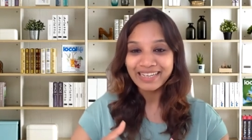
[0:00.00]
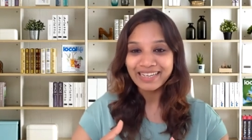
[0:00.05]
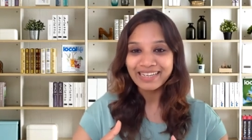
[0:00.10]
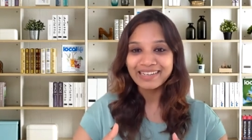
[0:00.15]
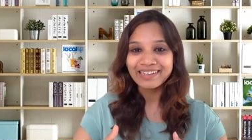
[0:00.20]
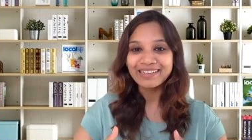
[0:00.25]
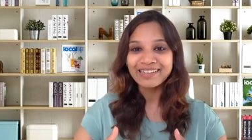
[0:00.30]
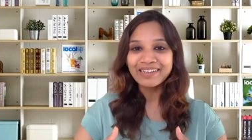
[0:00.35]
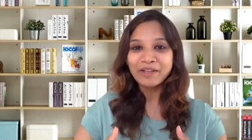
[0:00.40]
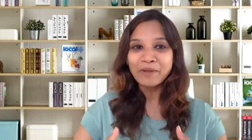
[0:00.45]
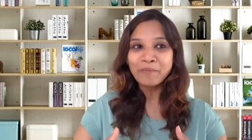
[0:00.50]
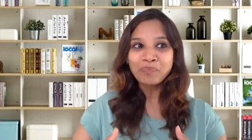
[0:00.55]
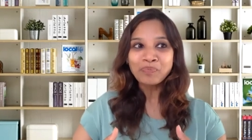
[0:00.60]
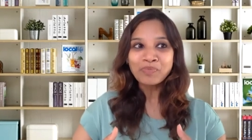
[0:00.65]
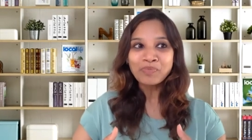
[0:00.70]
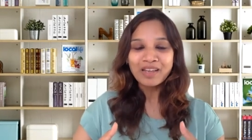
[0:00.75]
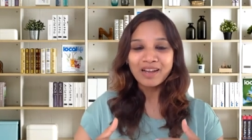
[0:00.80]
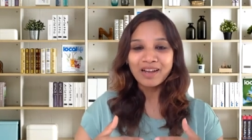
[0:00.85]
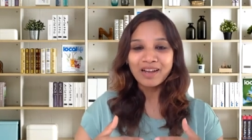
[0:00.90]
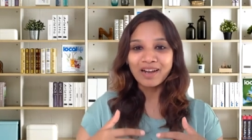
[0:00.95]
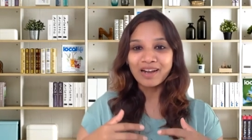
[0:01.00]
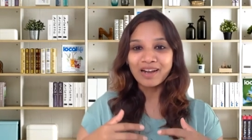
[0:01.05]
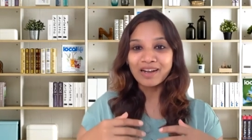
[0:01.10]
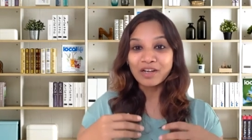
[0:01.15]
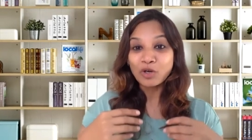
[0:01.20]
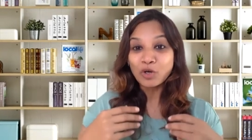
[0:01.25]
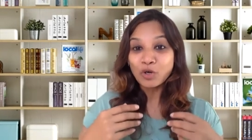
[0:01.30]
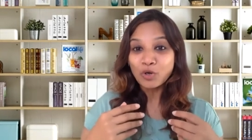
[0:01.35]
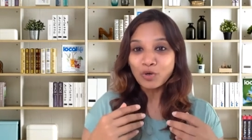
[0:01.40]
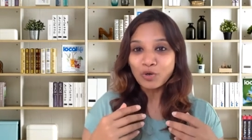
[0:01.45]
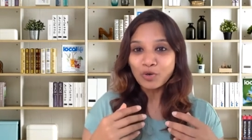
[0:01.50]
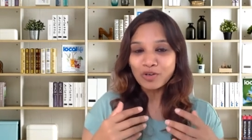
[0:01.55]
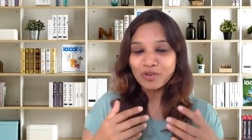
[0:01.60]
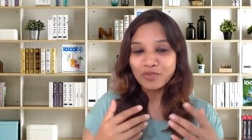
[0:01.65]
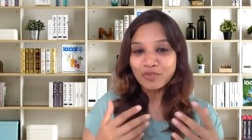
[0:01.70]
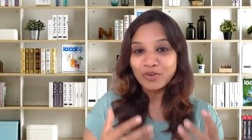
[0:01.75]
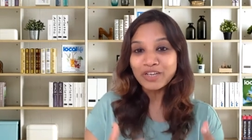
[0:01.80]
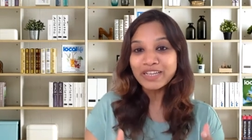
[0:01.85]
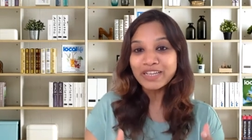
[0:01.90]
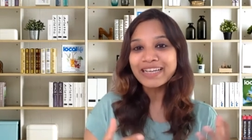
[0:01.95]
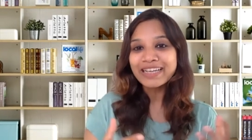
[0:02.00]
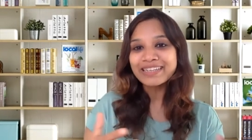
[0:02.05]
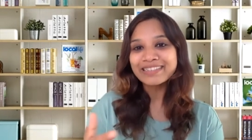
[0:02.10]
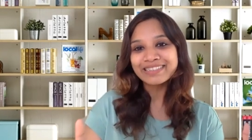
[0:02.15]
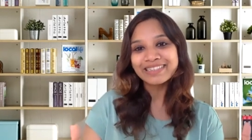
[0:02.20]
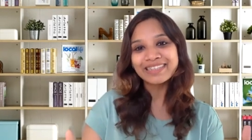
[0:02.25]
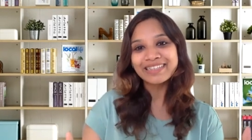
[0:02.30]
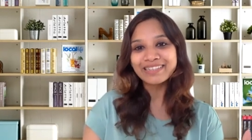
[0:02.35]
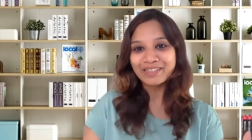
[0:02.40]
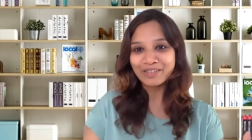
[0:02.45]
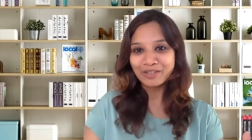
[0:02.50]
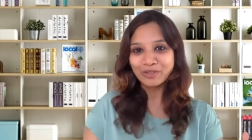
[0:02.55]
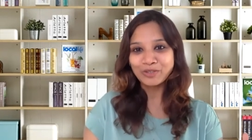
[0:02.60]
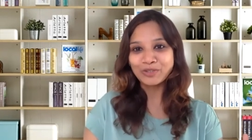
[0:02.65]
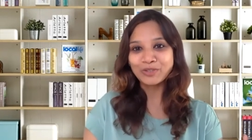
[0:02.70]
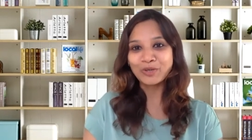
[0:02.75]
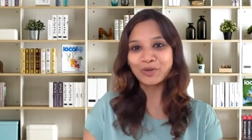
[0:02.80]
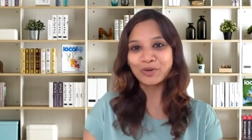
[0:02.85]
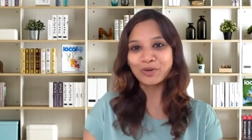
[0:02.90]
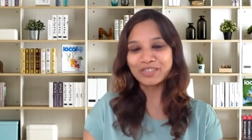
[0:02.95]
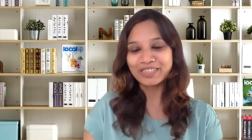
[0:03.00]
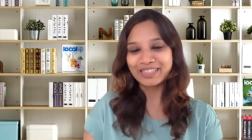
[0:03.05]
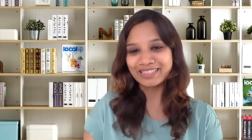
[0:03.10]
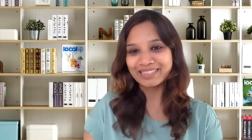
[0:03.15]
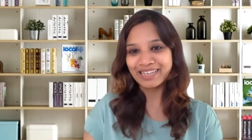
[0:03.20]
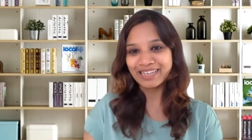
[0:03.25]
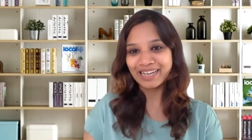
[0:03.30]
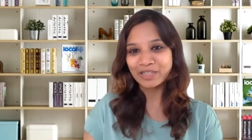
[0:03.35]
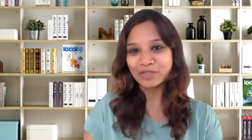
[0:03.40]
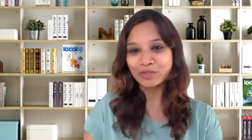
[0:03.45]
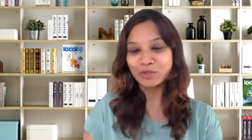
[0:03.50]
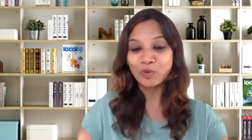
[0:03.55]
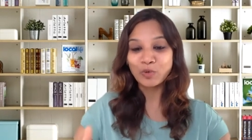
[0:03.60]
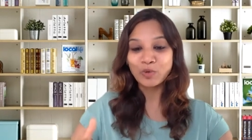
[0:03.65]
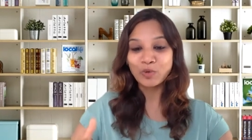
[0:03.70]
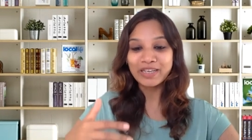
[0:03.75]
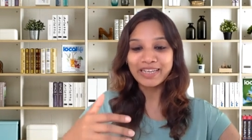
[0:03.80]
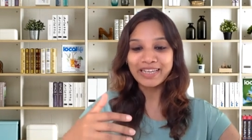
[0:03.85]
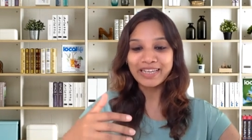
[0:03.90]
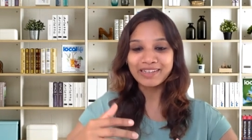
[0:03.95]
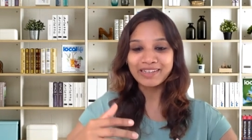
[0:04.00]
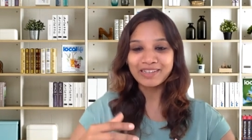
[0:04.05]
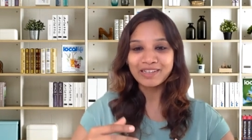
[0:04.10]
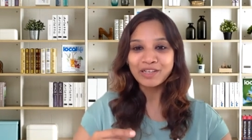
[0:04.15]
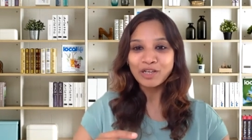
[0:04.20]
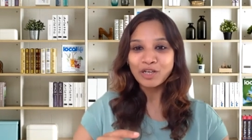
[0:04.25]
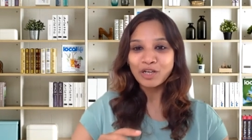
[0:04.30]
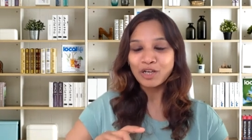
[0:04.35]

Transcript: in creating your desired goal, in